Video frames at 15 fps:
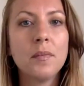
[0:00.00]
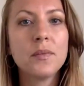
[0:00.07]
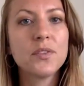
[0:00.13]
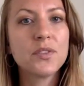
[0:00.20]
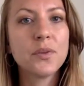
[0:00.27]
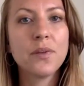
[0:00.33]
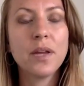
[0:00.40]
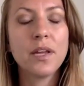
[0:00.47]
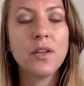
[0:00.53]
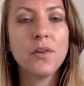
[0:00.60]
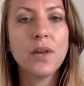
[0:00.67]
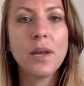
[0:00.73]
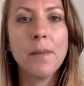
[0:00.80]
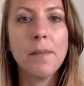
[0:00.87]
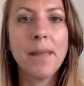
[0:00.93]
so that you
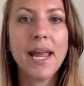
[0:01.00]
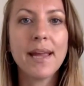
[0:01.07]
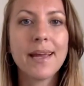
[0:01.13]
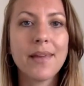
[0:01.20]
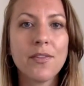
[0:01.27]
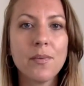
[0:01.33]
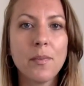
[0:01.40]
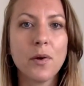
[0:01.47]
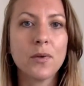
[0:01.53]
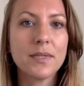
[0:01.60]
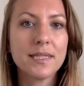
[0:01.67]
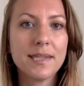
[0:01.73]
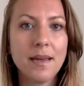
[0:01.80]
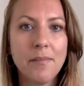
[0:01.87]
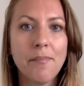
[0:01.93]
can make the
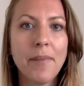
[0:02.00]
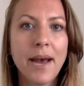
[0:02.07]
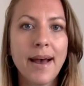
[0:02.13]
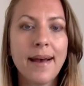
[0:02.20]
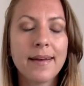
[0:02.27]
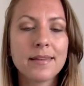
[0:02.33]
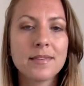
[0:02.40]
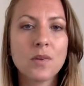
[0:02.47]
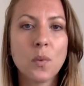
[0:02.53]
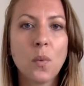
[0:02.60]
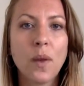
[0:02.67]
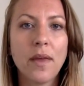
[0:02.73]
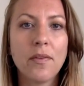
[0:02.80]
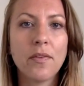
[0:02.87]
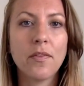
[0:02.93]
most impact
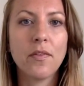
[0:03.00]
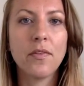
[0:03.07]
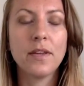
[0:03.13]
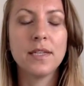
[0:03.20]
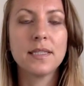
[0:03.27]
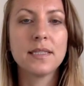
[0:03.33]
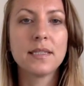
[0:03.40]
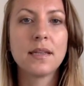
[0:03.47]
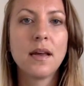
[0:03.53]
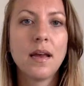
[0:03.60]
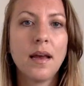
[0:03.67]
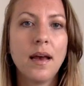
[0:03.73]
with this